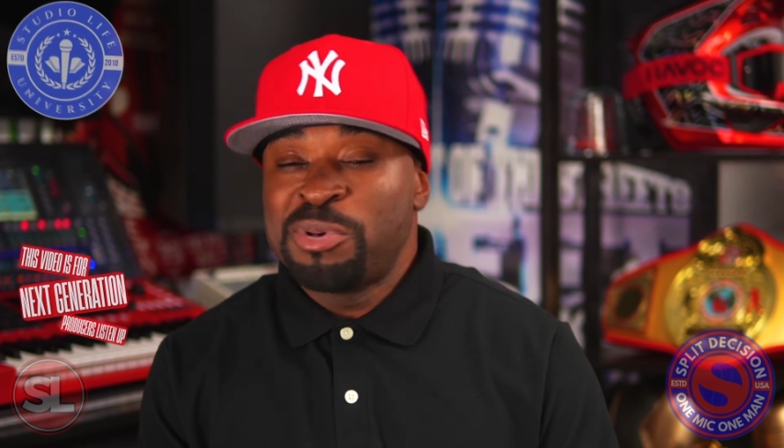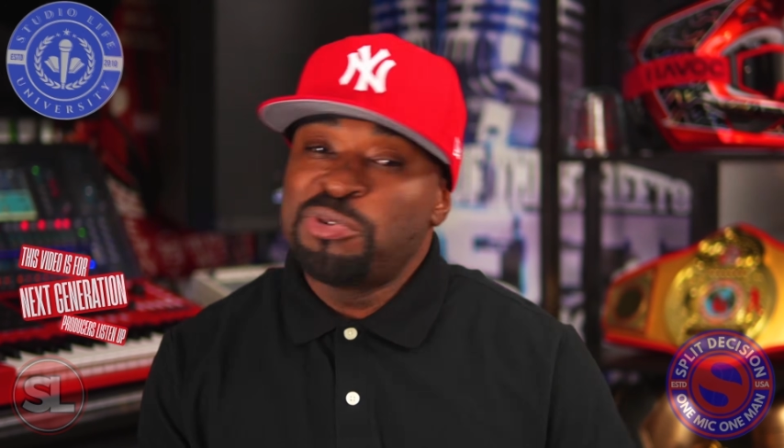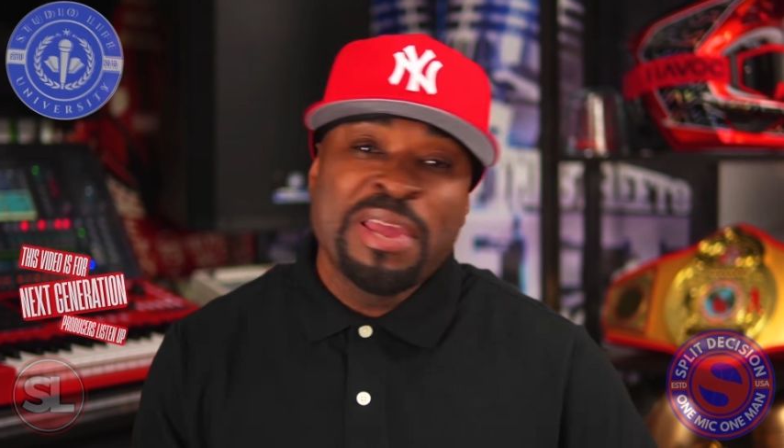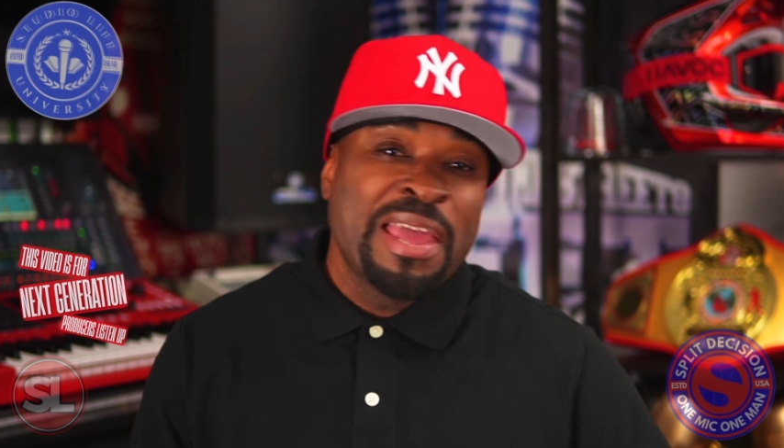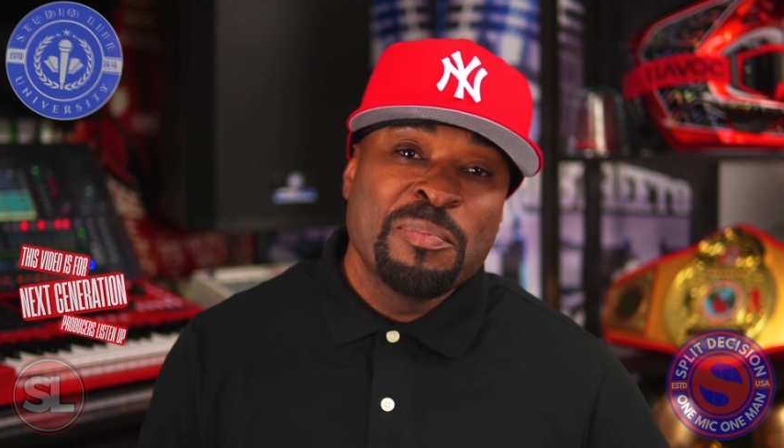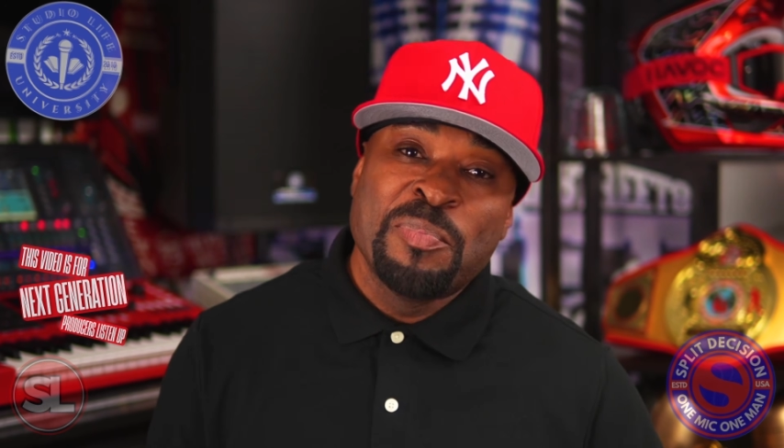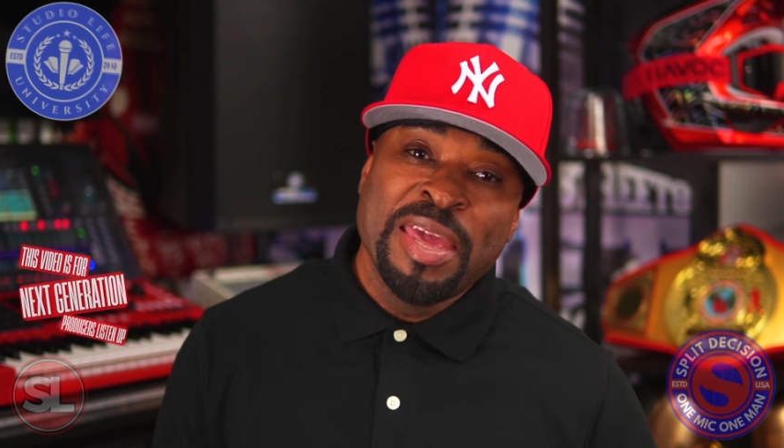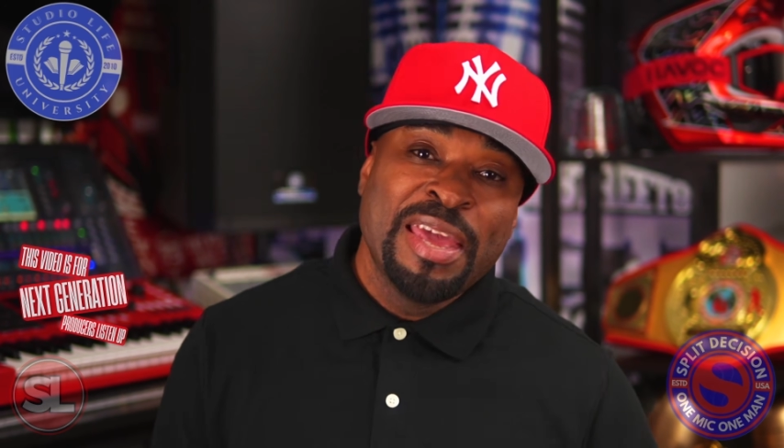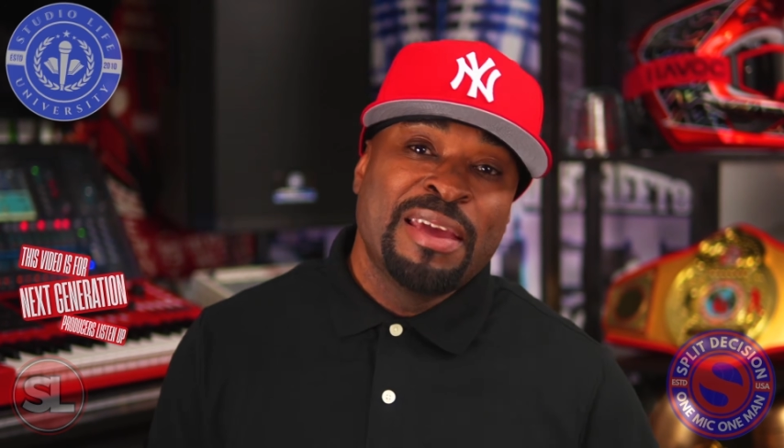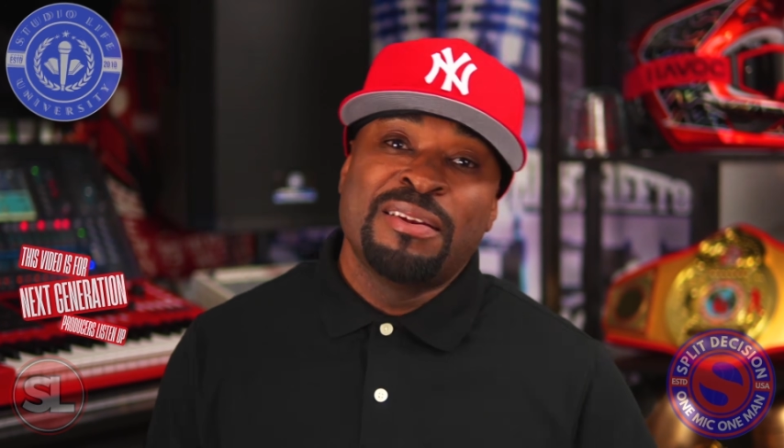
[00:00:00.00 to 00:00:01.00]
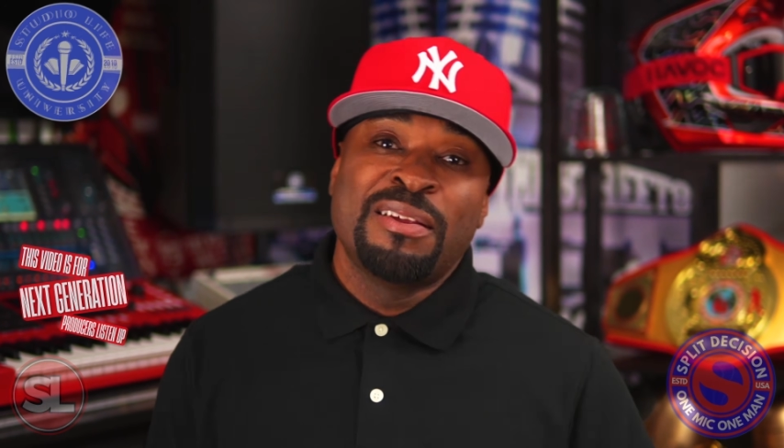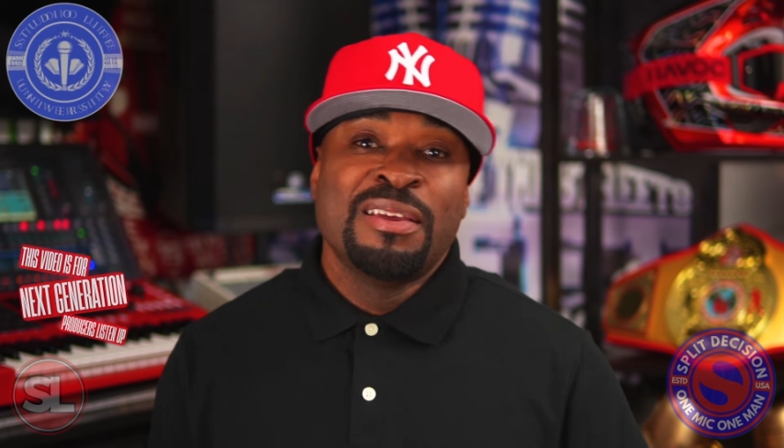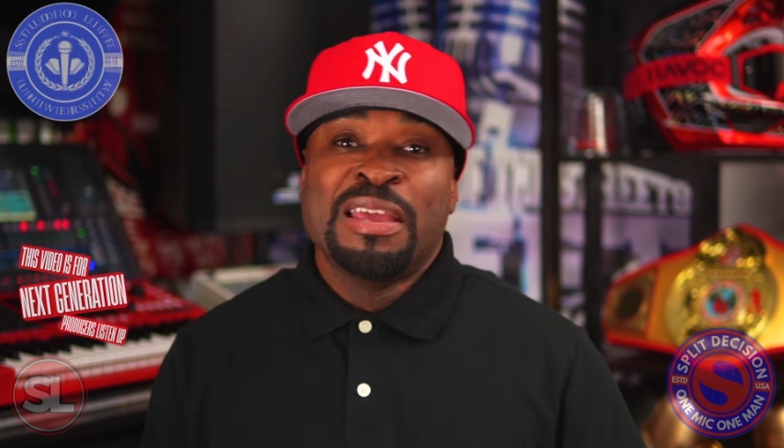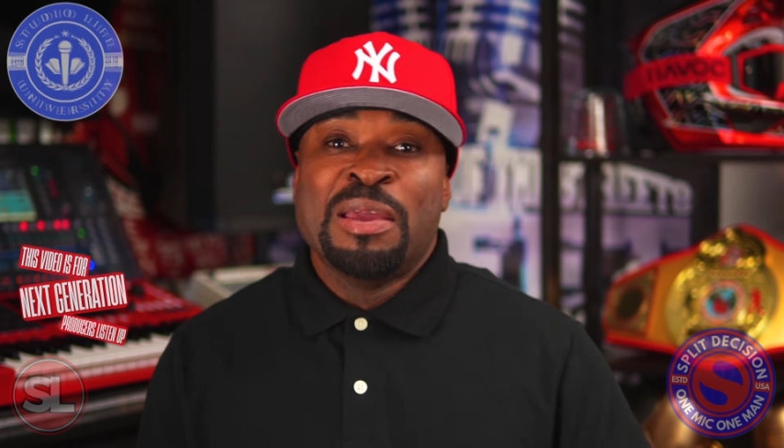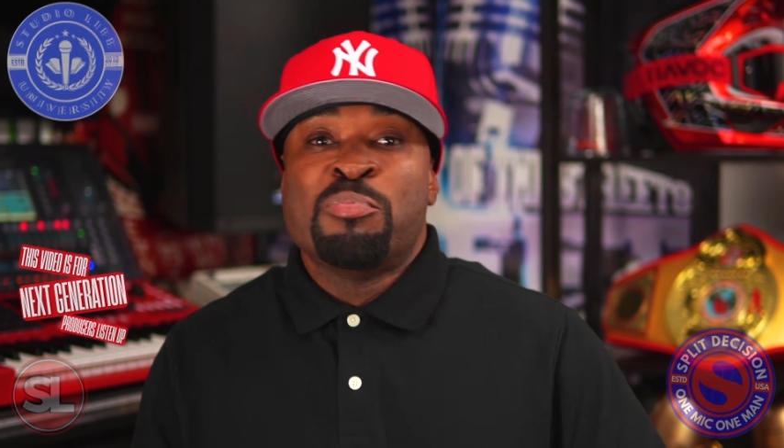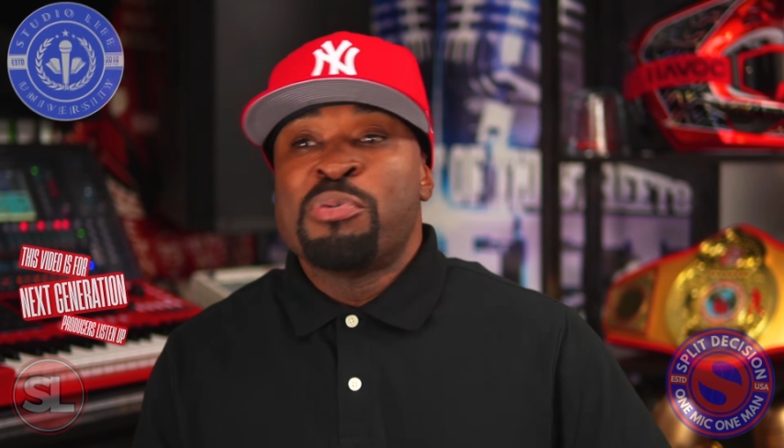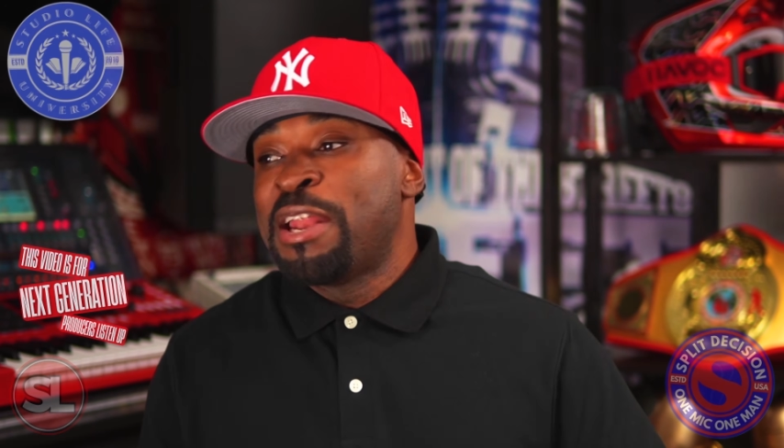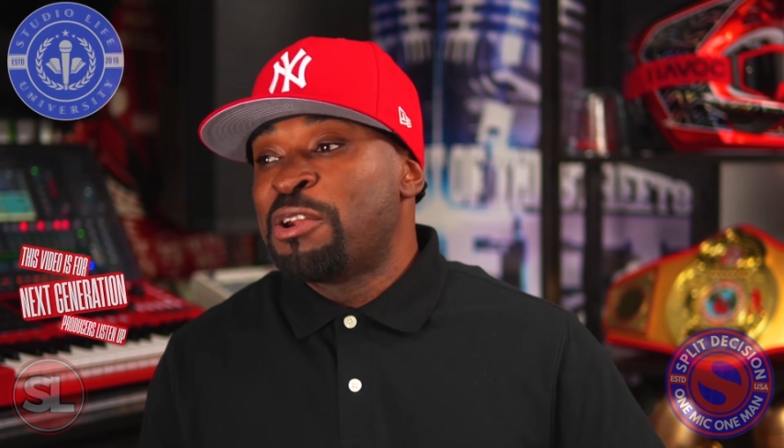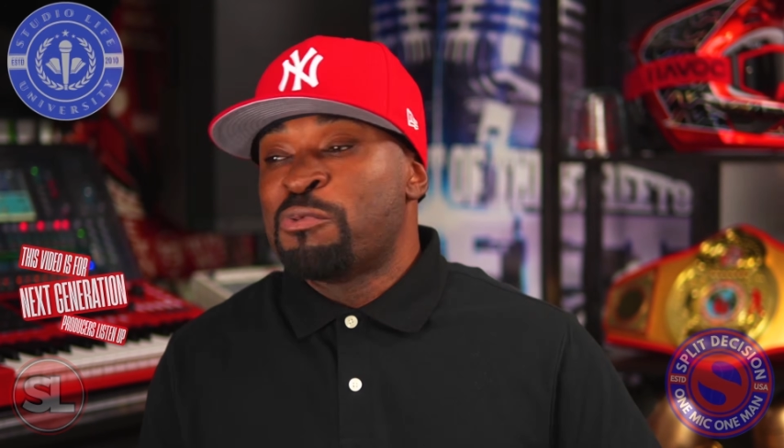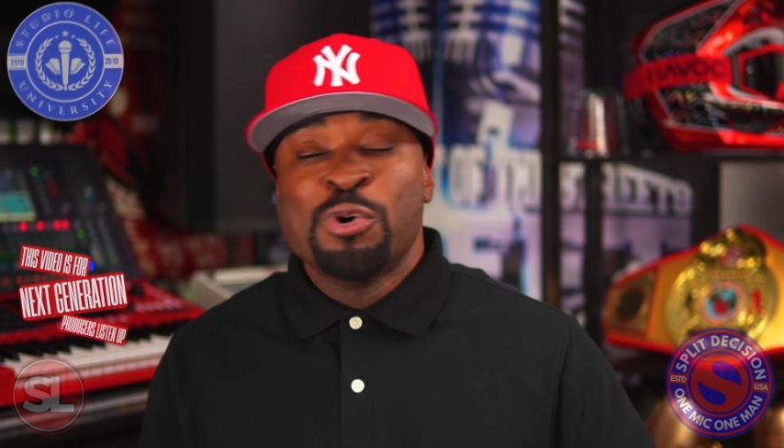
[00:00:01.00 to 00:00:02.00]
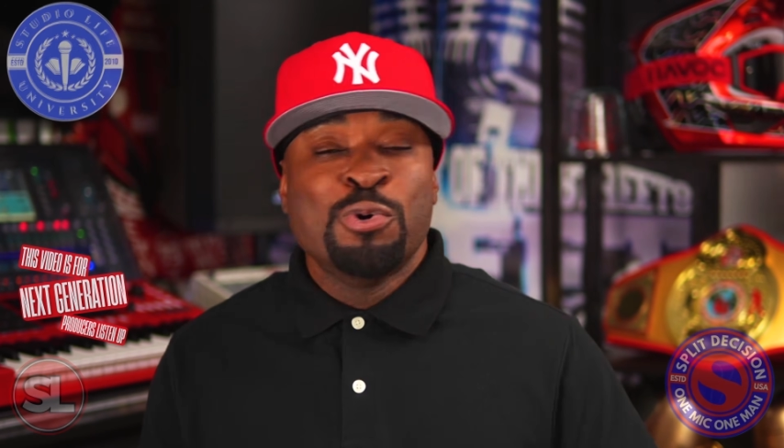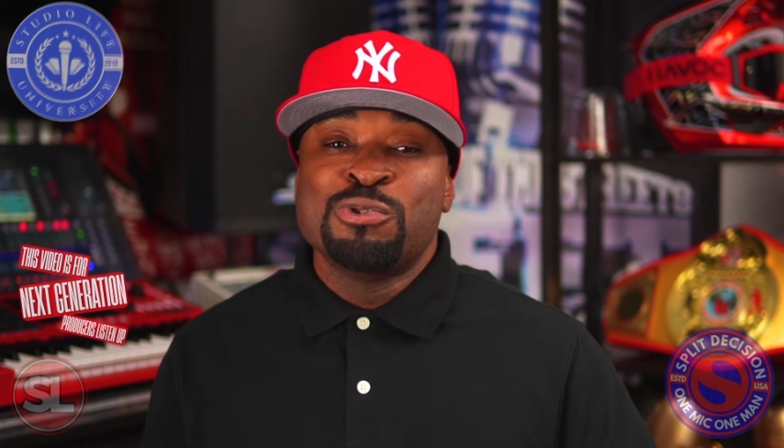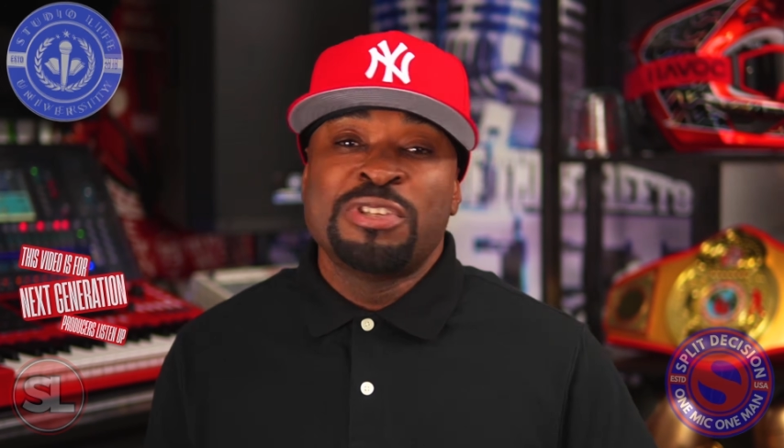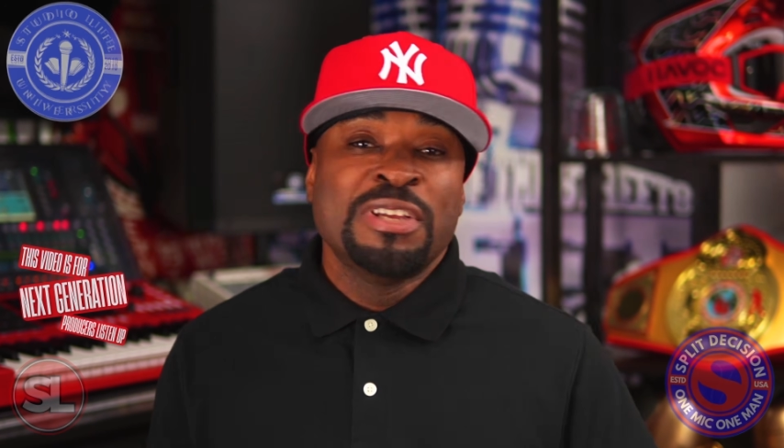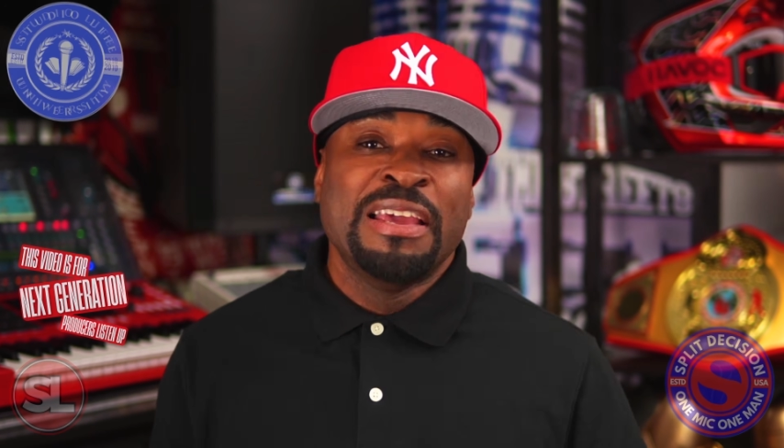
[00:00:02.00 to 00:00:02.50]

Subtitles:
But you can't bend and break the rules